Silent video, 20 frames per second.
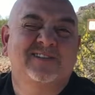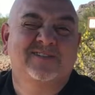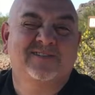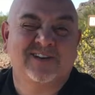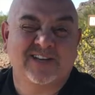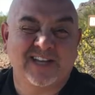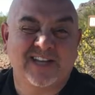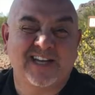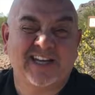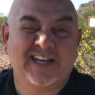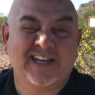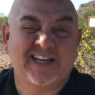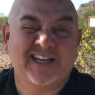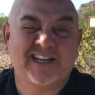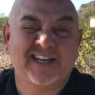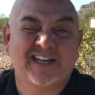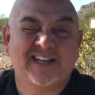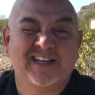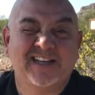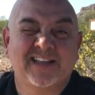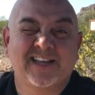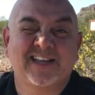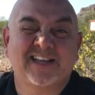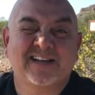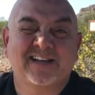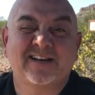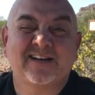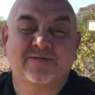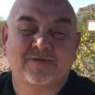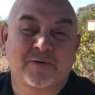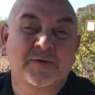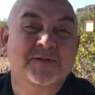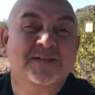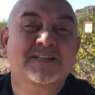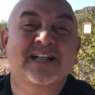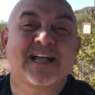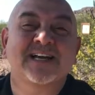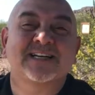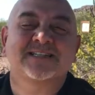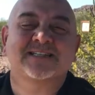"Really? Like aerobics
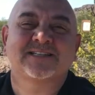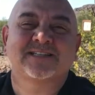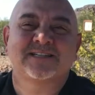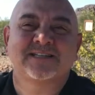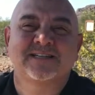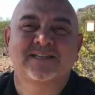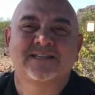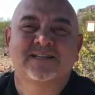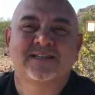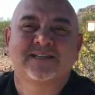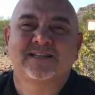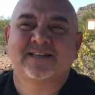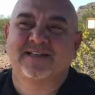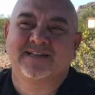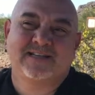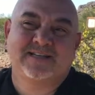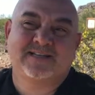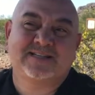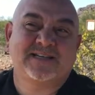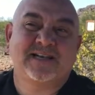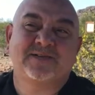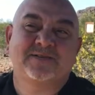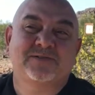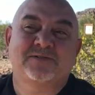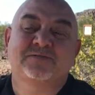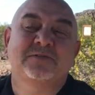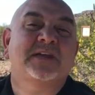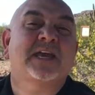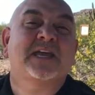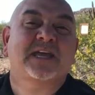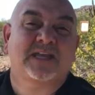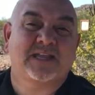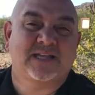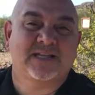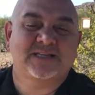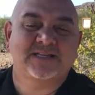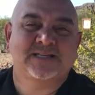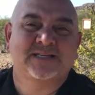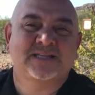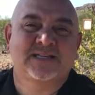class? Like this sounds
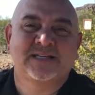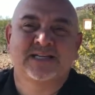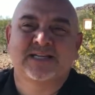ridiculous."